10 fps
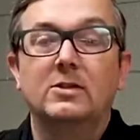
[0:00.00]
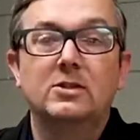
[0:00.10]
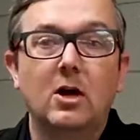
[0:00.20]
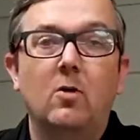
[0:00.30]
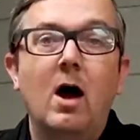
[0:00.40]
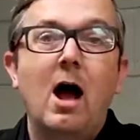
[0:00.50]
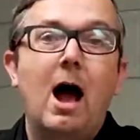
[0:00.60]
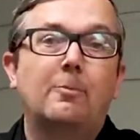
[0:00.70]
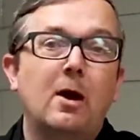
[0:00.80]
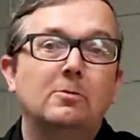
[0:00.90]
So
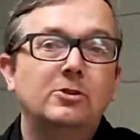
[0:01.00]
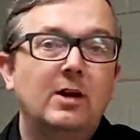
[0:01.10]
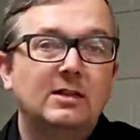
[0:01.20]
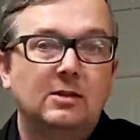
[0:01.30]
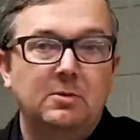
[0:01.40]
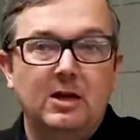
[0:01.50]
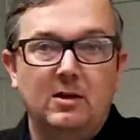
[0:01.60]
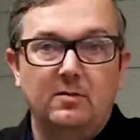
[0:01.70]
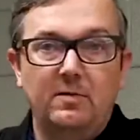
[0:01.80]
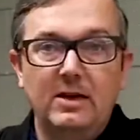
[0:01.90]
I promised you guys at the
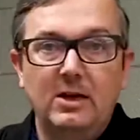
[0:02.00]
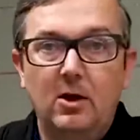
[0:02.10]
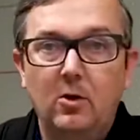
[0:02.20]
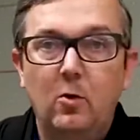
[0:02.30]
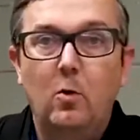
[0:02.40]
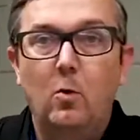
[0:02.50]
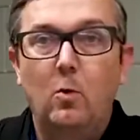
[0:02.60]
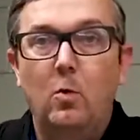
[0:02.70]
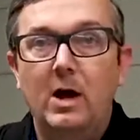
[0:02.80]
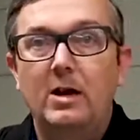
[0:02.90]
beginning of the video
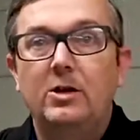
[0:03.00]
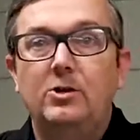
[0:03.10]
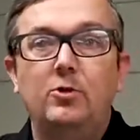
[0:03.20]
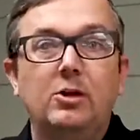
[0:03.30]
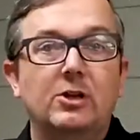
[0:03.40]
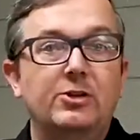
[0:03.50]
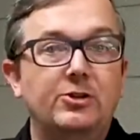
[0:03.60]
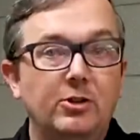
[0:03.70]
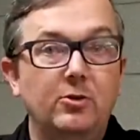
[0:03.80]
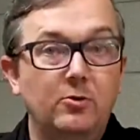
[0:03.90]
what you could
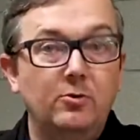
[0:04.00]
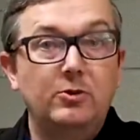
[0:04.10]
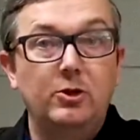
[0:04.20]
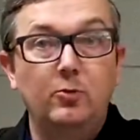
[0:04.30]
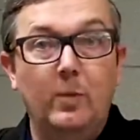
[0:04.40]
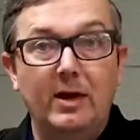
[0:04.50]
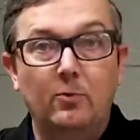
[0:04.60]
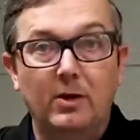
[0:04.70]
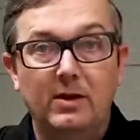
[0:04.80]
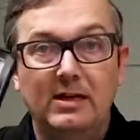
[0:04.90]
do to
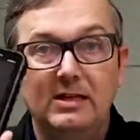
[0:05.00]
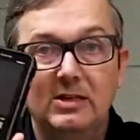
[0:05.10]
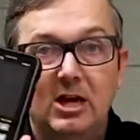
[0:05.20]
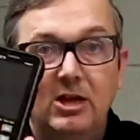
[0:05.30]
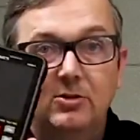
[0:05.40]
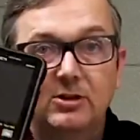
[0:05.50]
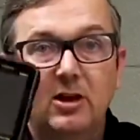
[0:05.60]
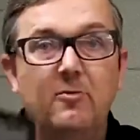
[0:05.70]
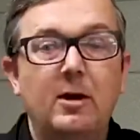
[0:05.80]
win one of these yourself.